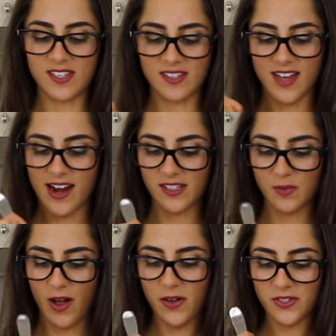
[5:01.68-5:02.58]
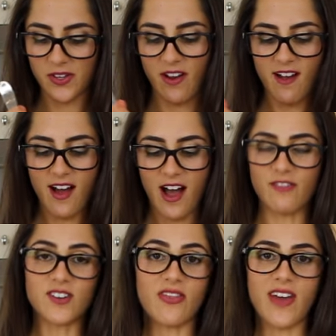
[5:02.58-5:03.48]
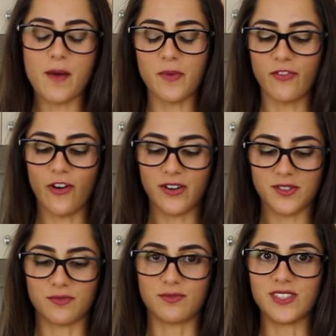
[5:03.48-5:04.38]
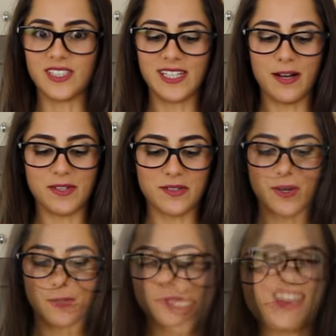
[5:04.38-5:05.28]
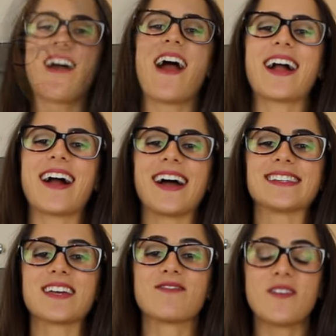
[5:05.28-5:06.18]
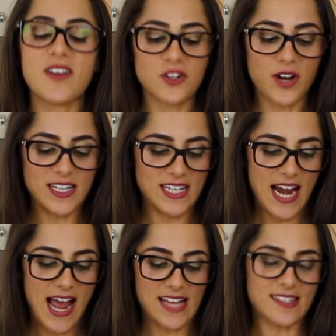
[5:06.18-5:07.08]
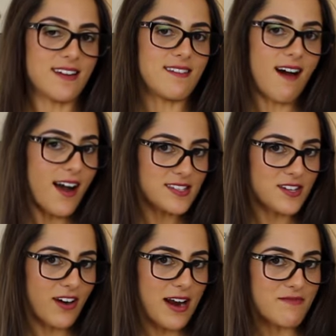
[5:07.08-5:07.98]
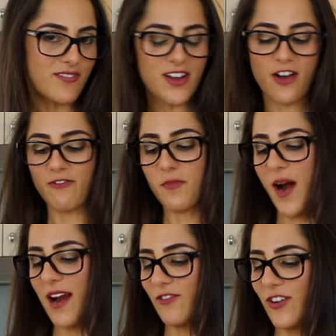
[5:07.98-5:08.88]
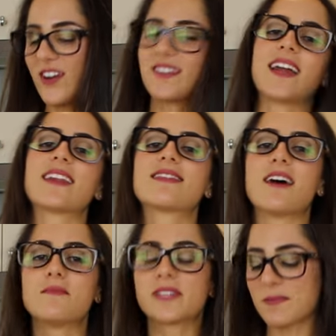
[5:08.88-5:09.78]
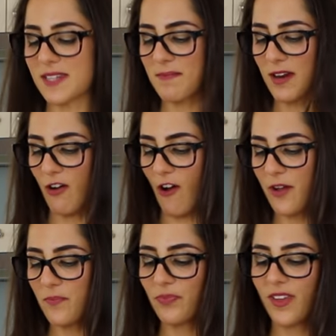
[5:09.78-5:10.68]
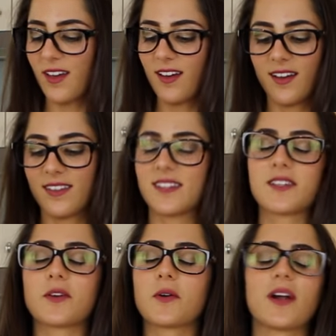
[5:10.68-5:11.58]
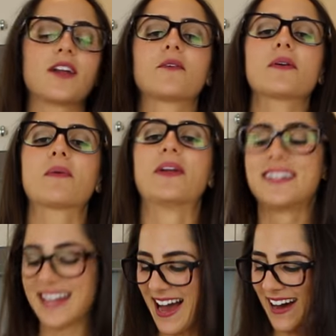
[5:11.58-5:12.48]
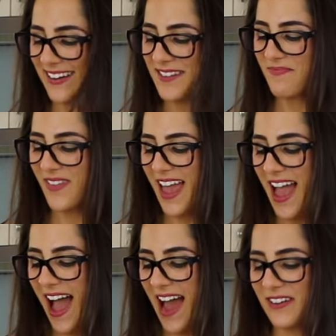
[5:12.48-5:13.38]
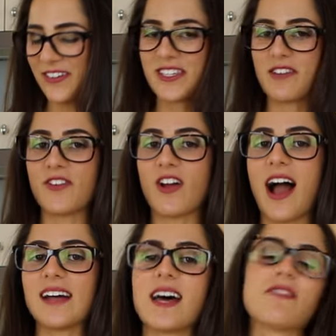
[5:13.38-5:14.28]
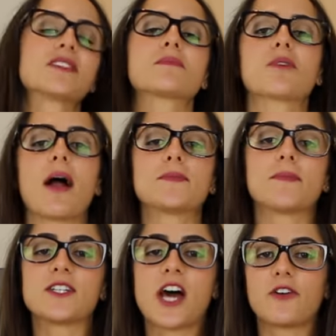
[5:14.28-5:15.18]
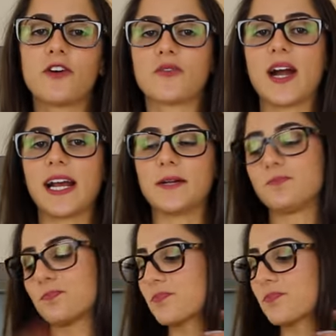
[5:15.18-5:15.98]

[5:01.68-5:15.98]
inside as well. So I've done that before and it's really yum as well. Alright guys, if you enjoyed today's Nice-Cream video for Brainfood, then thumbs up to let me know. This is so good, I don't want to put it down. And also if you guys haven't subscribed to my channel already,